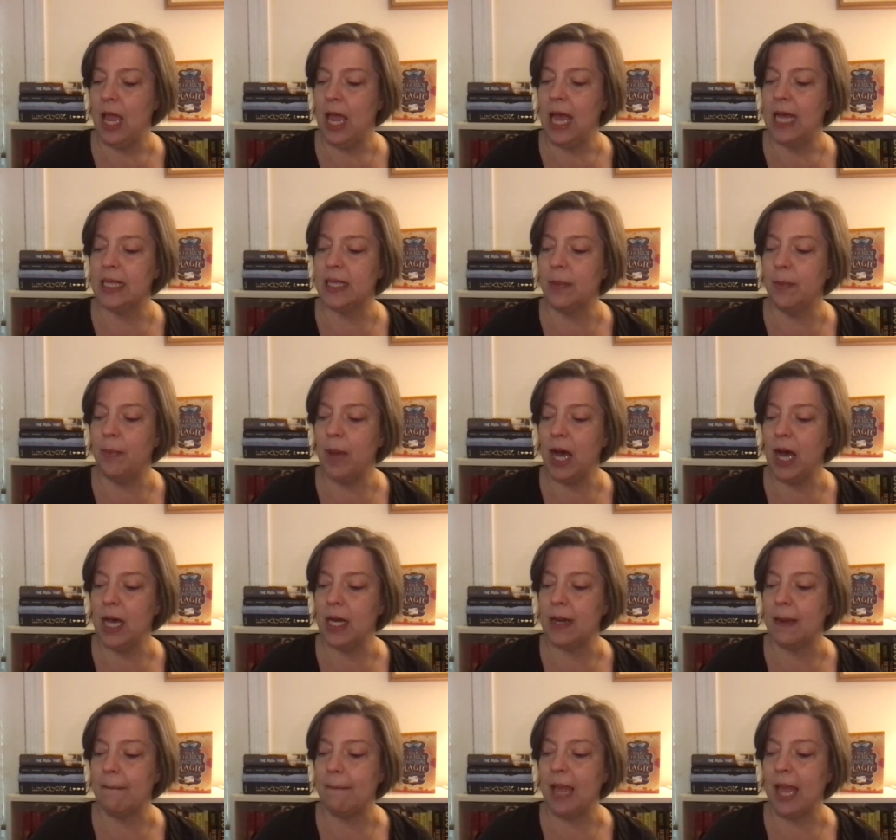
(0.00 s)
At the
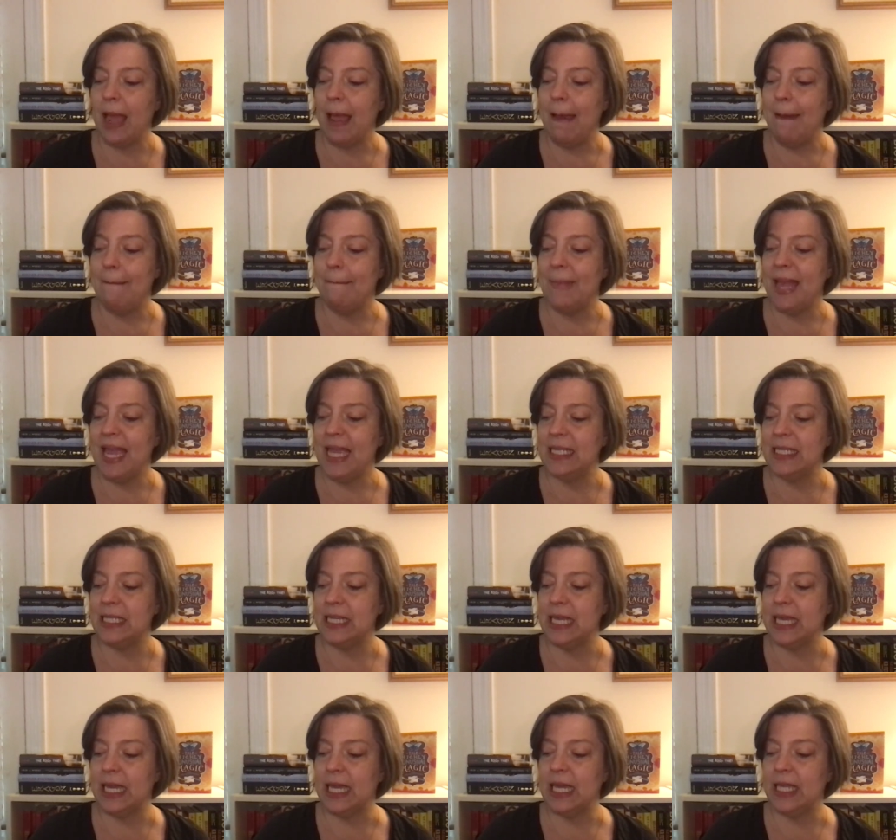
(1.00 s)
bottom,
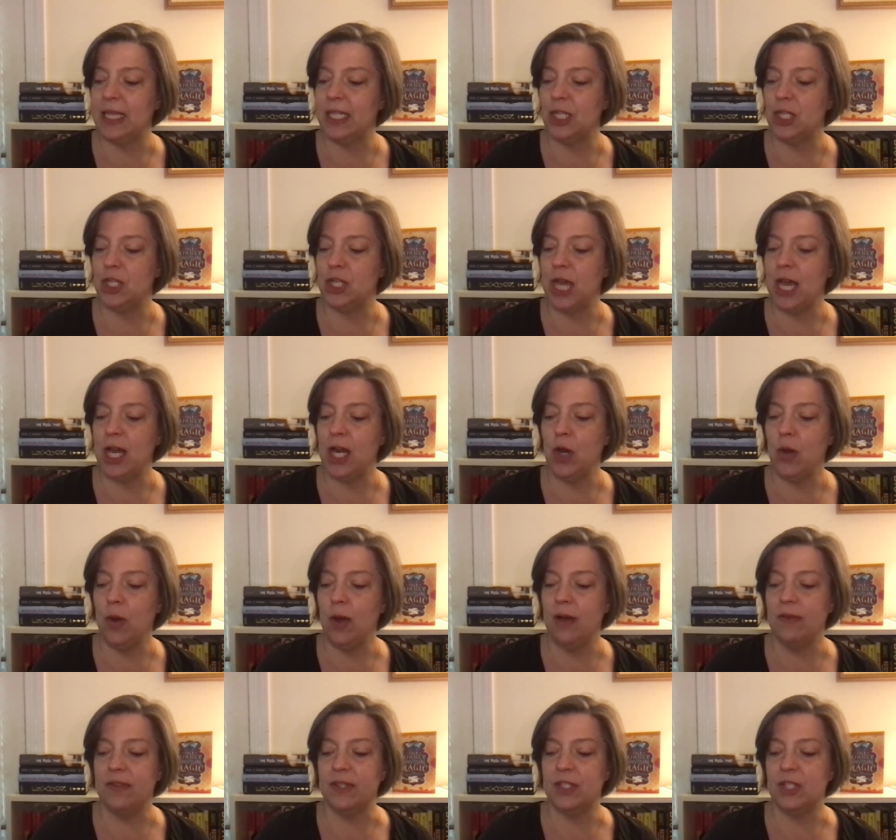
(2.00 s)
panting in the shadow
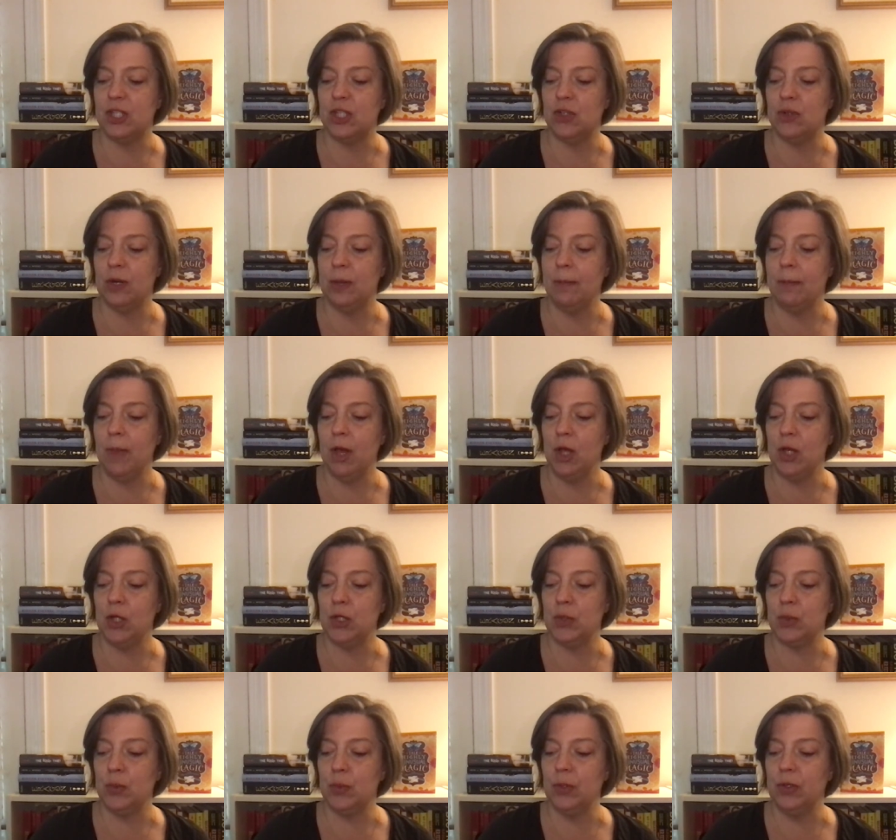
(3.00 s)
of the strip
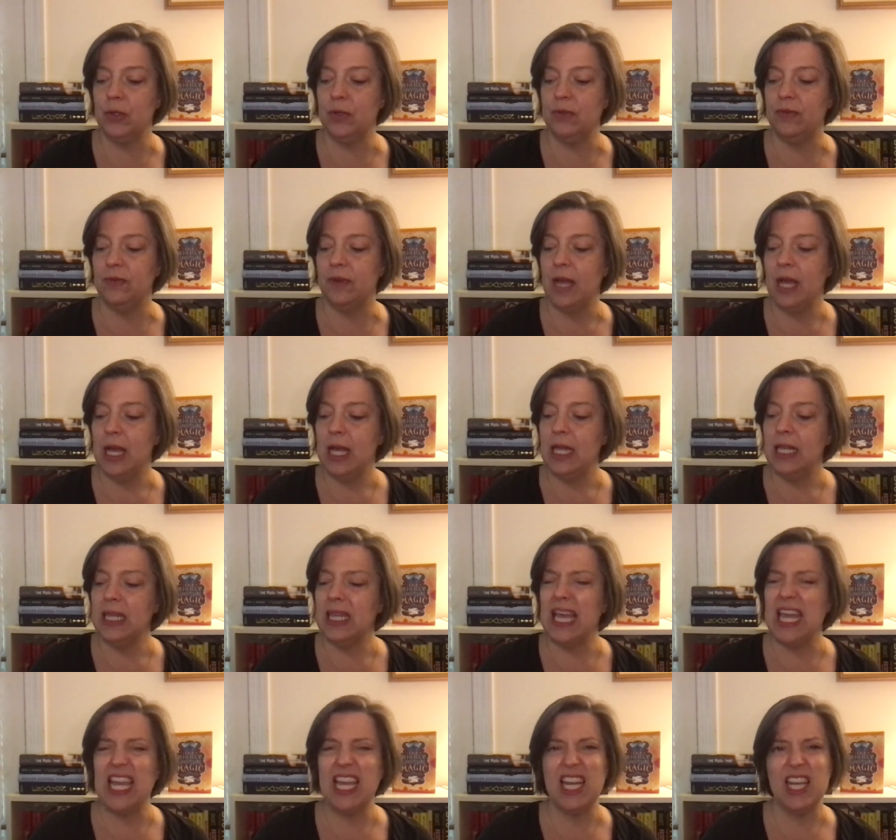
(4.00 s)
mall's roof,
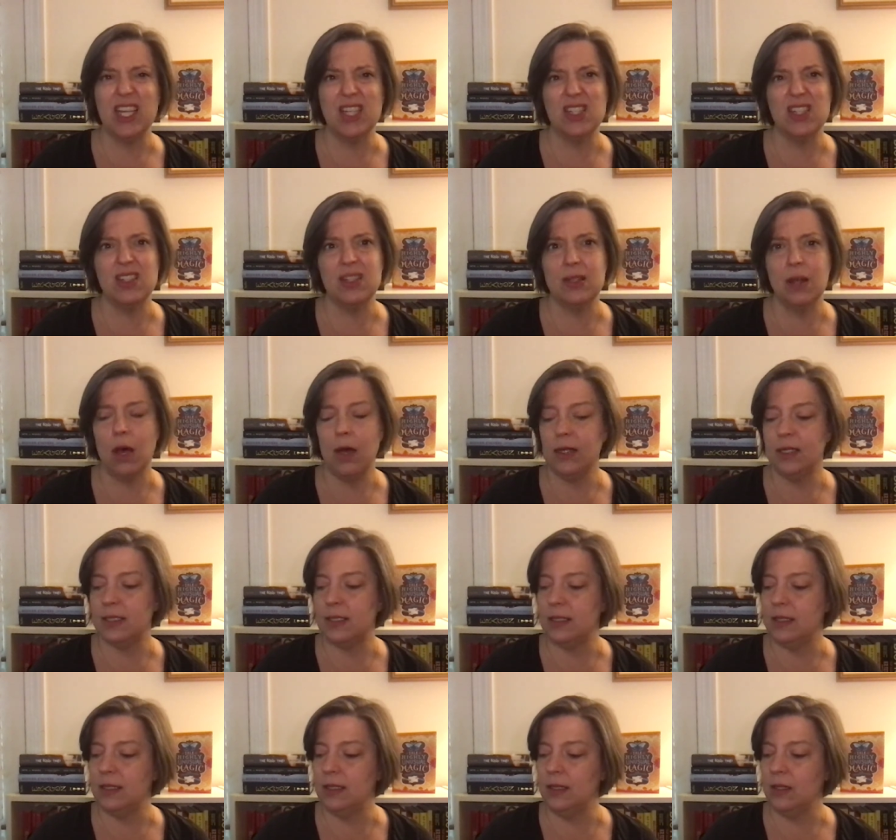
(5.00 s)
lay an
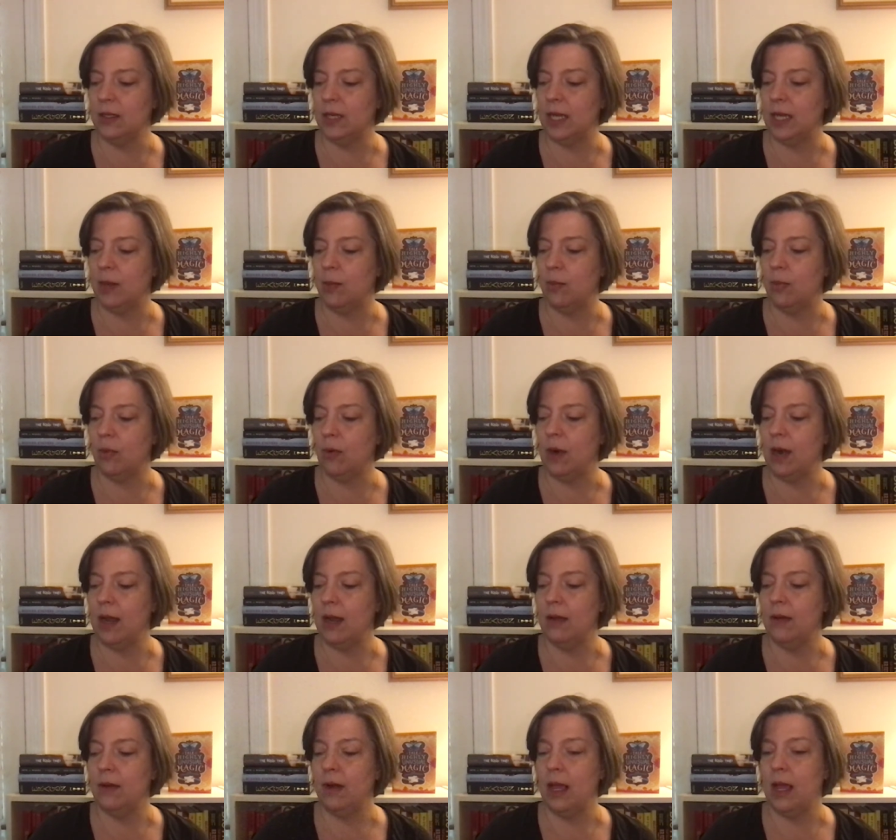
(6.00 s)
exhausted looking
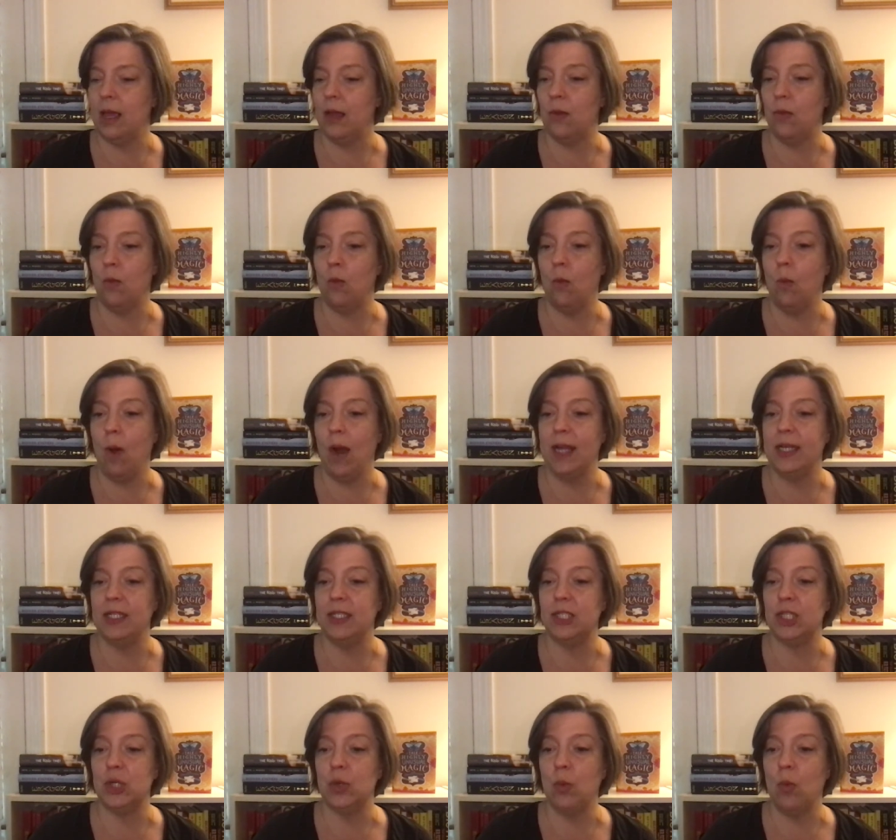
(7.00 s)
brown and
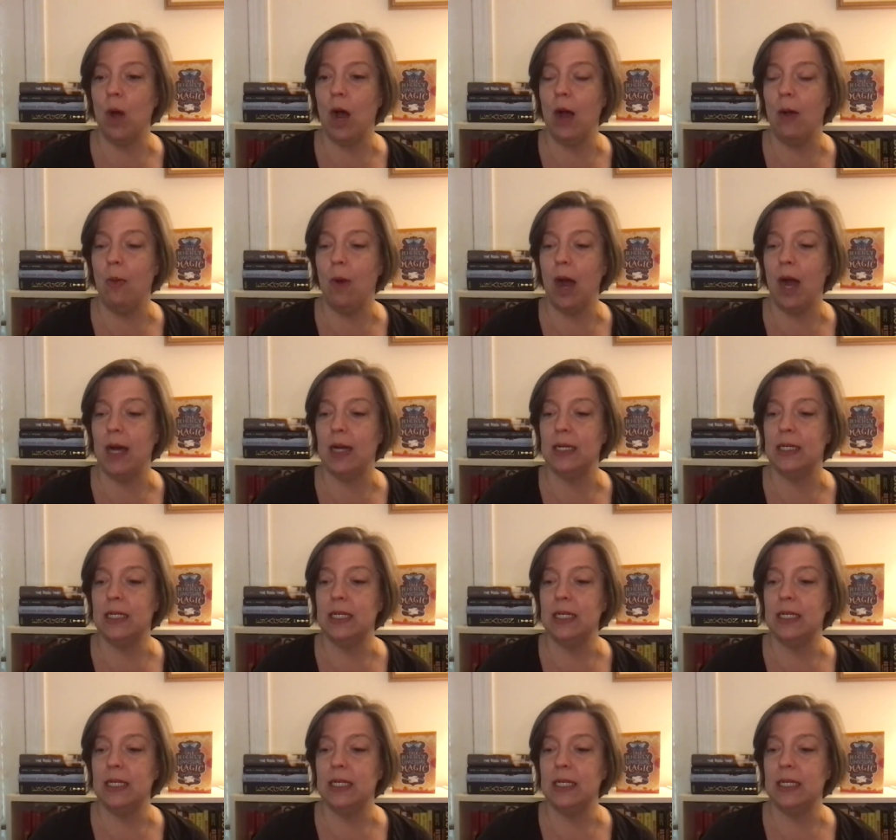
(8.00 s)
white chihuahua.